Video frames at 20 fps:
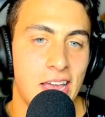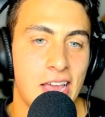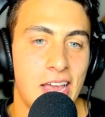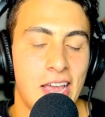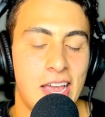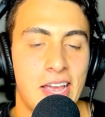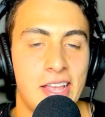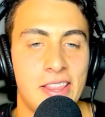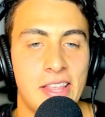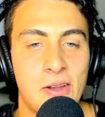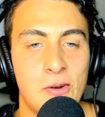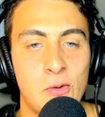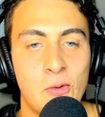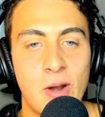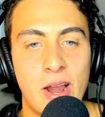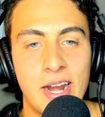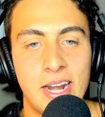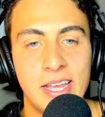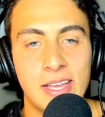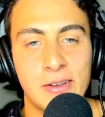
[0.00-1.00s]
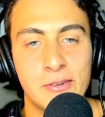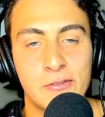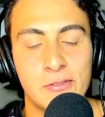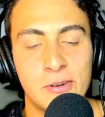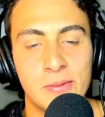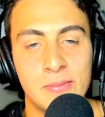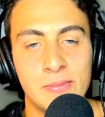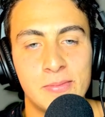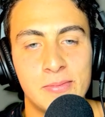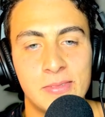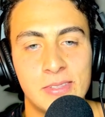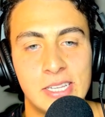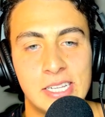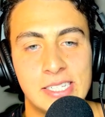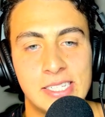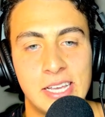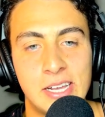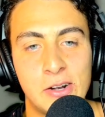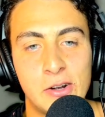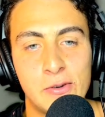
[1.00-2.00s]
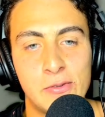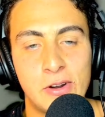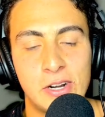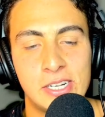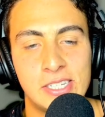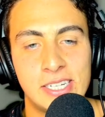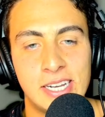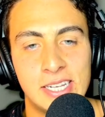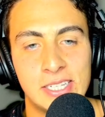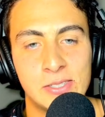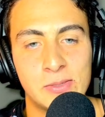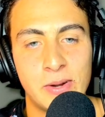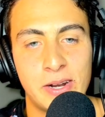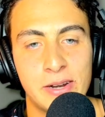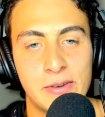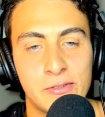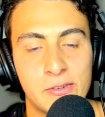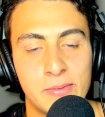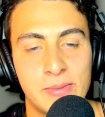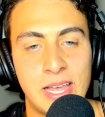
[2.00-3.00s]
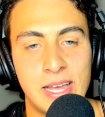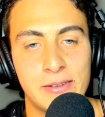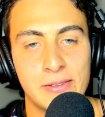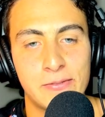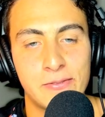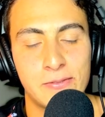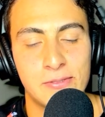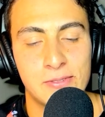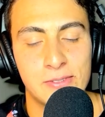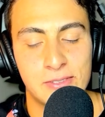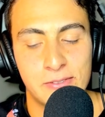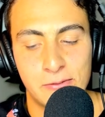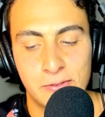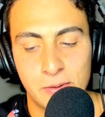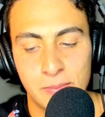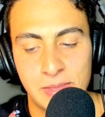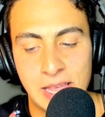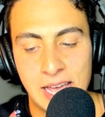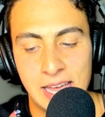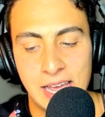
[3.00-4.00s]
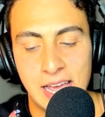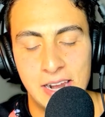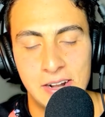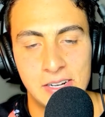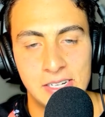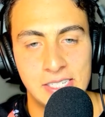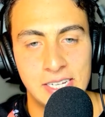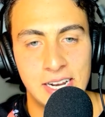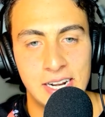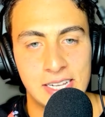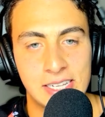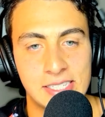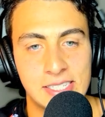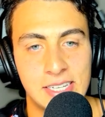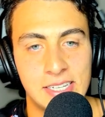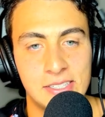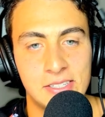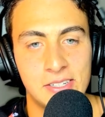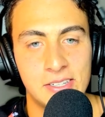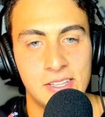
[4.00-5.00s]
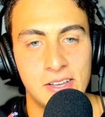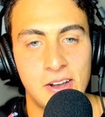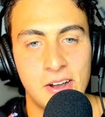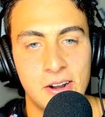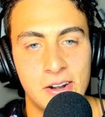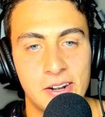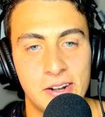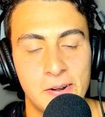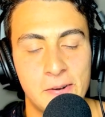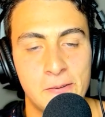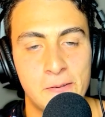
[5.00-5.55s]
and then writing from the center of our chest, writing from that from that energetic center, the heart.